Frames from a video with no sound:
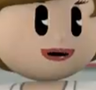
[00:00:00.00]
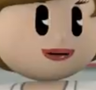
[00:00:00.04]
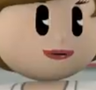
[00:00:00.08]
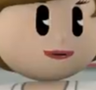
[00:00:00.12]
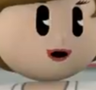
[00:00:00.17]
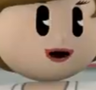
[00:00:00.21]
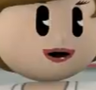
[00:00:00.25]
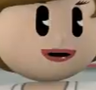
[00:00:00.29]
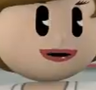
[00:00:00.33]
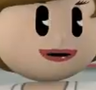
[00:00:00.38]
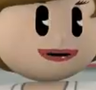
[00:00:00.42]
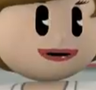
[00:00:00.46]

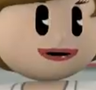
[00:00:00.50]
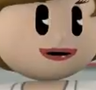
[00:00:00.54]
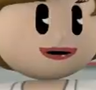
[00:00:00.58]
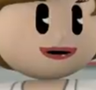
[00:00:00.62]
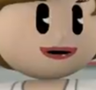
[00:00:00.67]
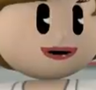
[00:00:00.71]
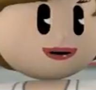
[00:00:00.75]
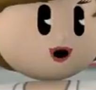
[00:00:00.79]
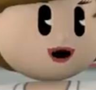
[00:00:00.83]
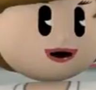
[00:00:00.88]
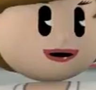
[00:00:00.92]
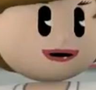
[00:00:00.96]
should be
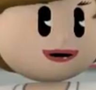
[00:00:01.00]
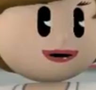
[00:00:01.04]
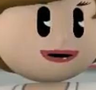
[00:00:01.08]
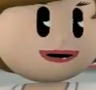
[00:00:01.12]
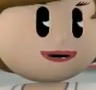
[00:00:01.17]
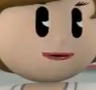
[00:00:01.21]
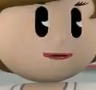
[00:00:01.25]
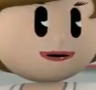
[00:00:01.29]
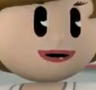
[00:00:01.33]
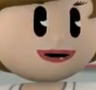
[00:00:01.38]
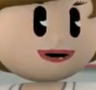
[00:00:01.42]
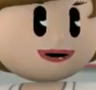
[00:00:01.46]
given to the
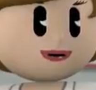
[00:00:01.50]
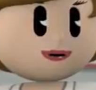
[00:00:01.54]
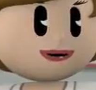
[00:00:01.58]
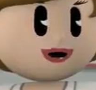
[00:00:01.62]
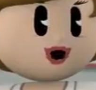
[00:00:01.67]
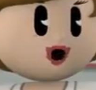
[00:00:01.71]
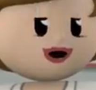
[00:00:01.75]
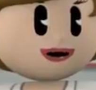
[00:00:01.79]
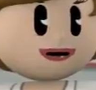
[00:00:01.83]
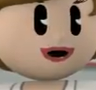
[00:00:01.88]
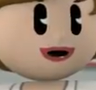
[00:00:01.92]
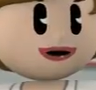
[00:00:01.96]
patient
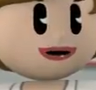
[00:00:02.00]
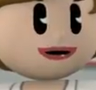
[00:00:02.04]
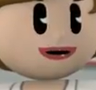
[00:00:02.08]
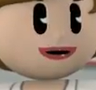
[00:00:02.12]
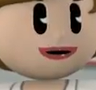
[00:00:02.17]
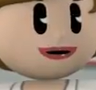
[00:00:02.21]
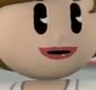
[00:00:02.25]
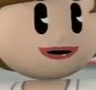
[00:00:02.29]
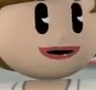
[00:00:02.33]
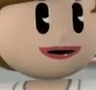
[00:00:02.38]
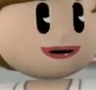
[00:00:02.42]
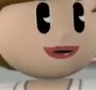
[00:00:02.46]
preoperatively.